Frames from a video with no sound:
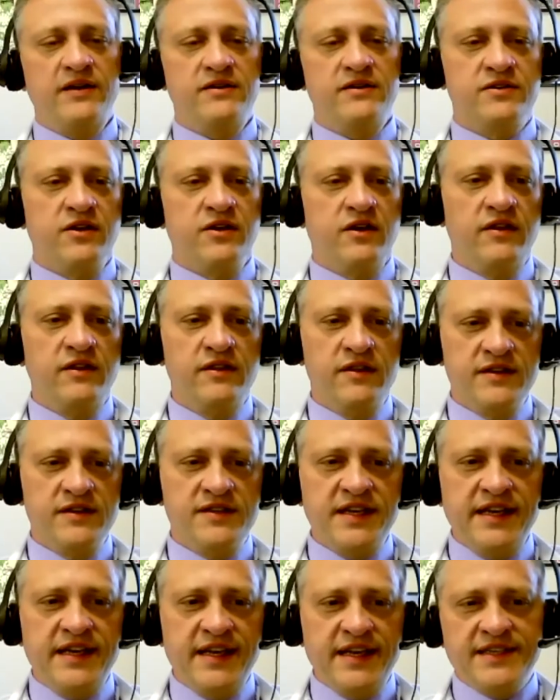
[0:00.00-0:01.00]
So the
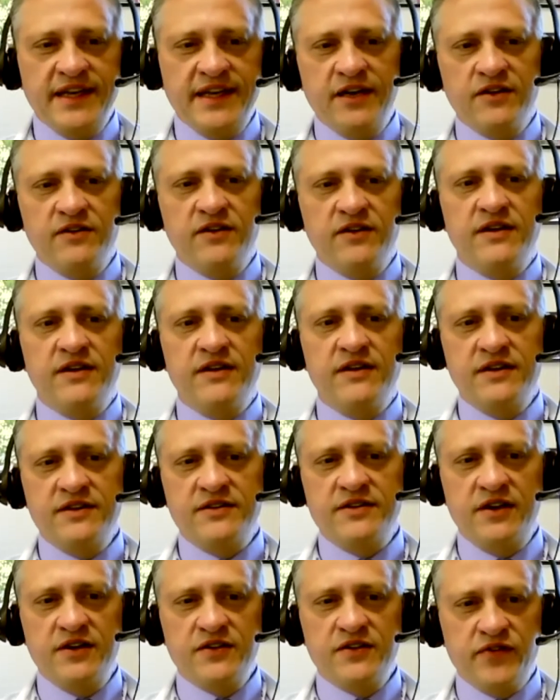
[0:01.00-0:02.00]
CDC, or the
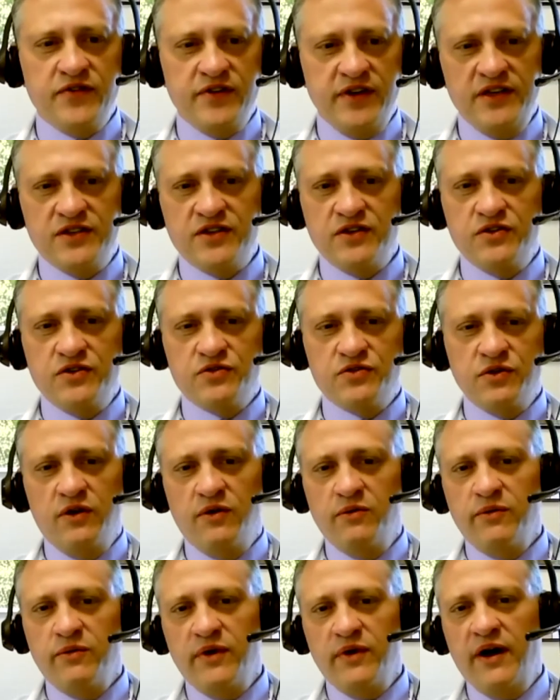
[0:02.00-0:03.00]
Centers for Disease
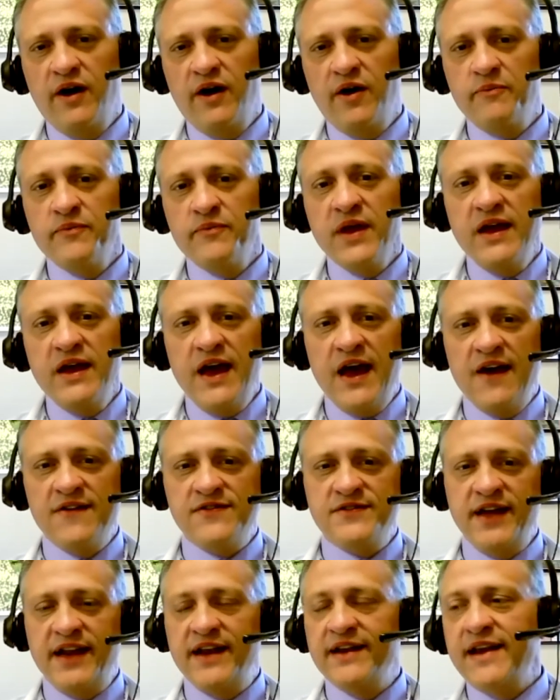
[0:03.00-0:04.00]
Control, have
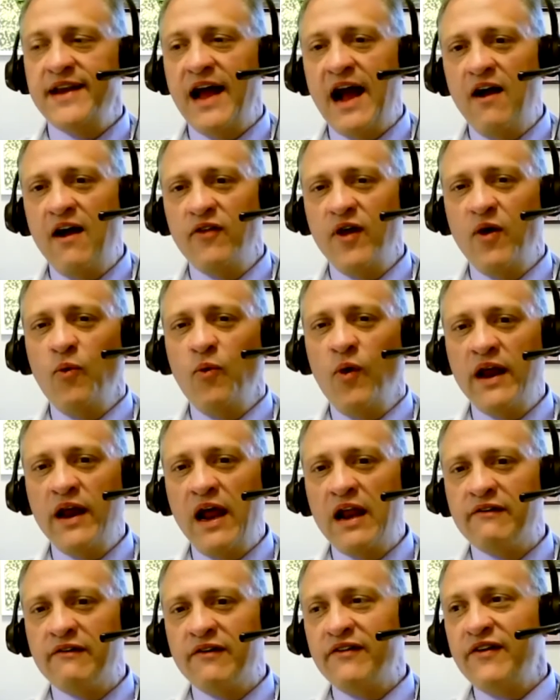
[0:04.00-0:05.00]
stated now that 1
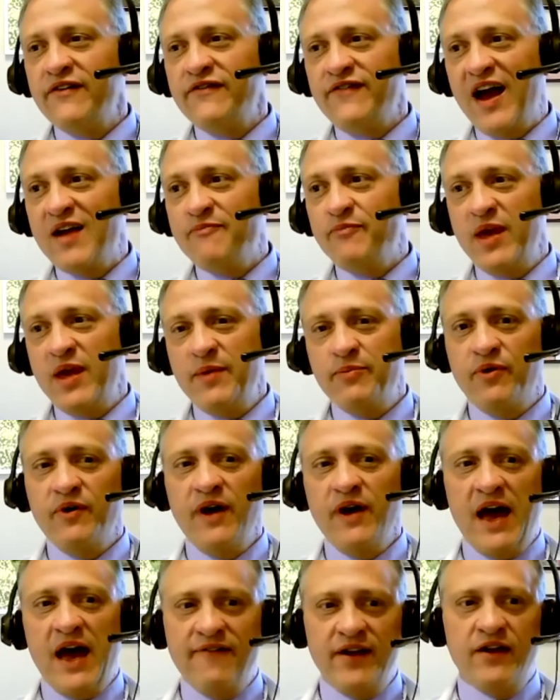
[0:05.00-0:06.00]
out of every 5 people
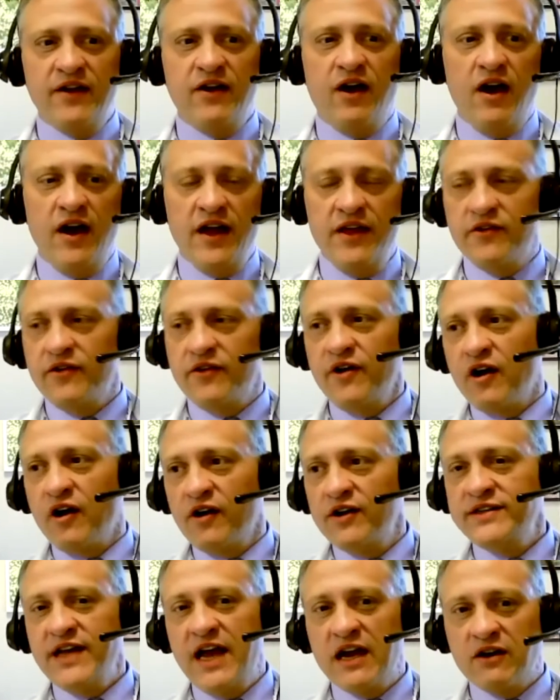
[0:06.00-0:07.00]
having either a heart
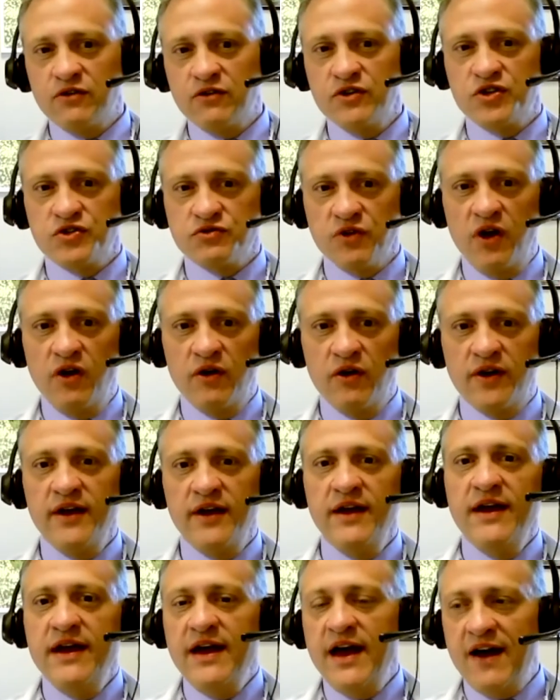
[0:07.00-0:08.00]
attack or a stroke
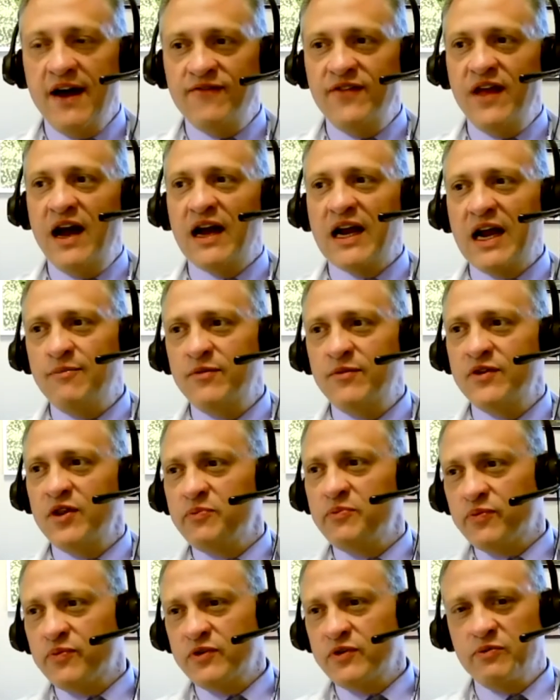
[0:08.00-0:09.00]
have not come to the
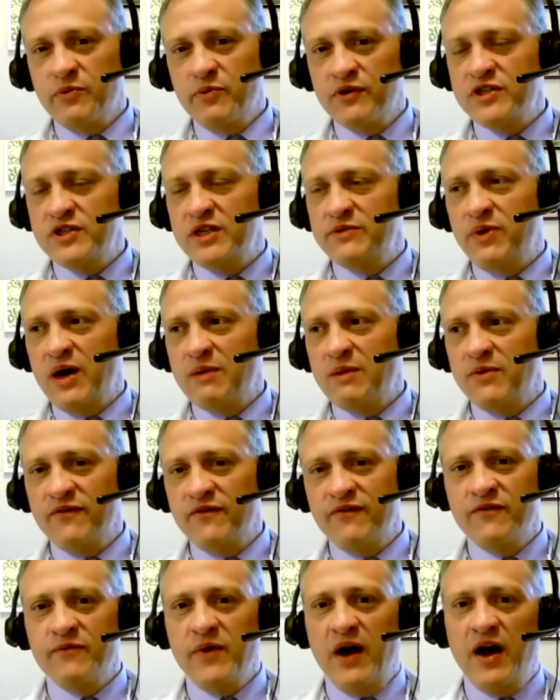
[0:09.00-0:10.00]
emergency department
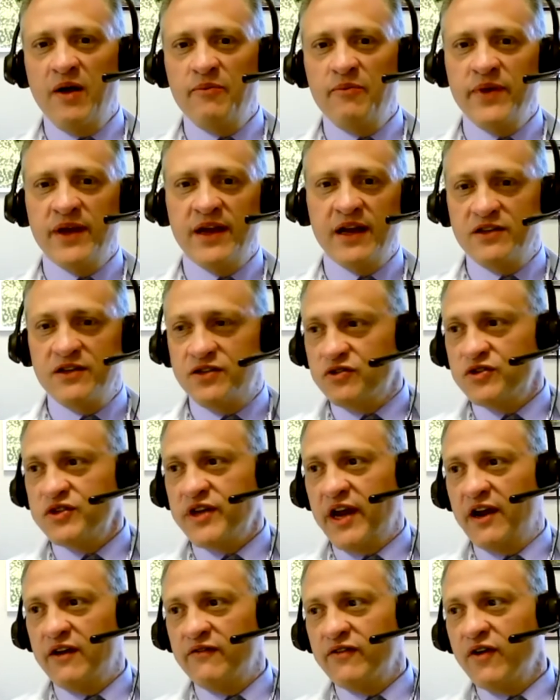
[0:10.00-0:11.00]
because they're
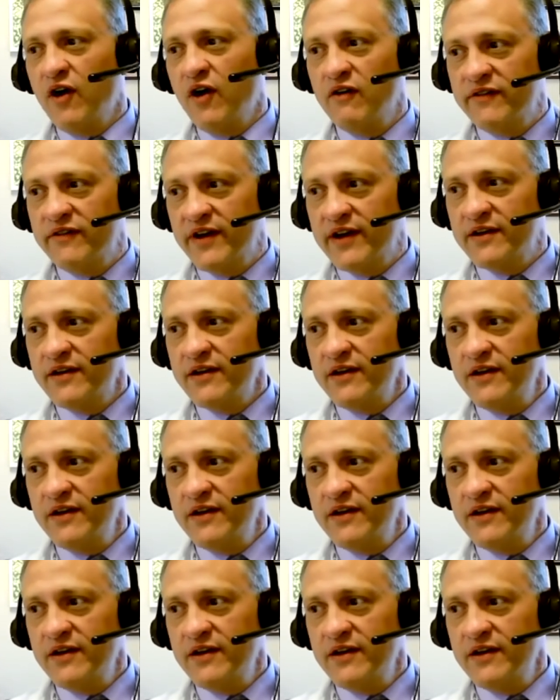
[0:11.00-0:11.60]
scared of COVID.